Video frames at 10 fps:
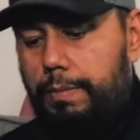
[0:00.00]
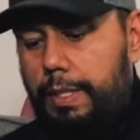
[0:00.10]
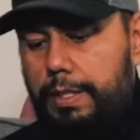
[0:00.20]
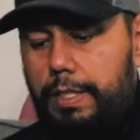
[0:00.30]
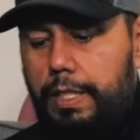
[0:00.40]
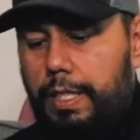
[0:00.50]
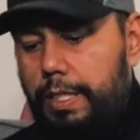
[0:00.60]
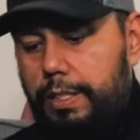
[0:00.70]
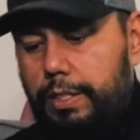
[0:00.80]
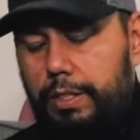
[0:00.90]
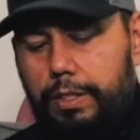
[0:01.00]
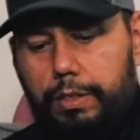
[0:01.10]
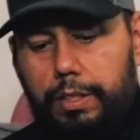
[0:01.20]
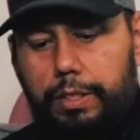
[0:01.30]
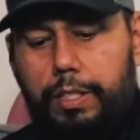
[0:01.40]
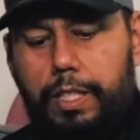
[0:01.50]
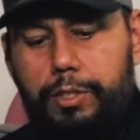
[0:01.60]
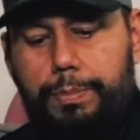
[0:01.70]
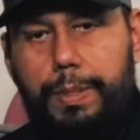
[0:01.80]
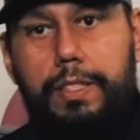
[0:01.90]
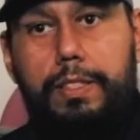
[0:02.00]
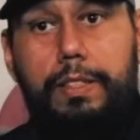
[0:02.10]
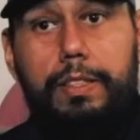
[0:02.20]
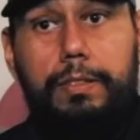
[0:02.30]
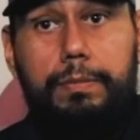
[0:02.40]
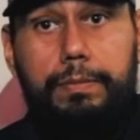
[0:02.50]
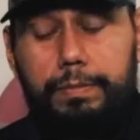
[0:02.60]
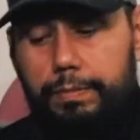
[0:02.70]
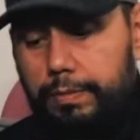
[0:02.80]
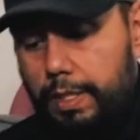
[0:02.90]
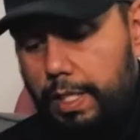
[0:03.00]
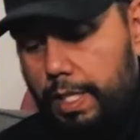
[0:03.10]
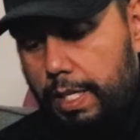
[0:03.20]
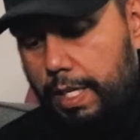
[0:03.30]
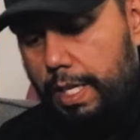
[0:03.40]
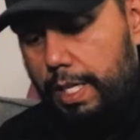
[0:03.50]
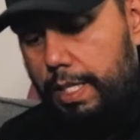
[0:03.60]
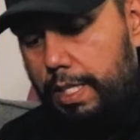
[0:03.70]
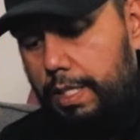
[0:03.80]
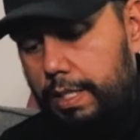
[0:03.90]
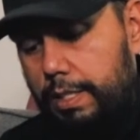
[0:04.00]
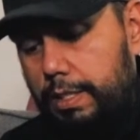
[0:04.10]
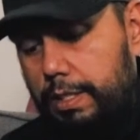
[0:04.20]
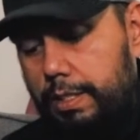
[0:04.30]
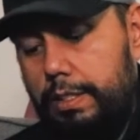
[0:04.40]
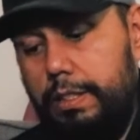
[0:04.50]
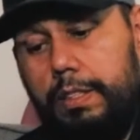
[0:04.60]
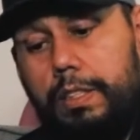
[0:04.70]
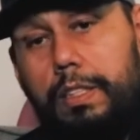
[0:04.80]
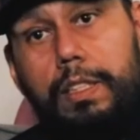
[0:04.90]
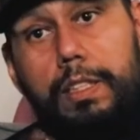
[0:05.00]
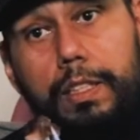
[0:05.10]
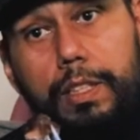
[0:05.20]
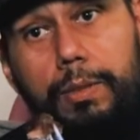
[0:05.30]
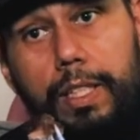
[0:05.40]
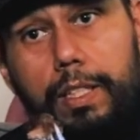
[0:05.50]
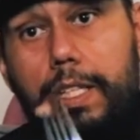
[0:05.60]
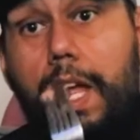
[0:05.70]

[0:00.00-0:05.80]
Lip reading: makes it a lot easier. So yeah, you cut your pieces and then you eat.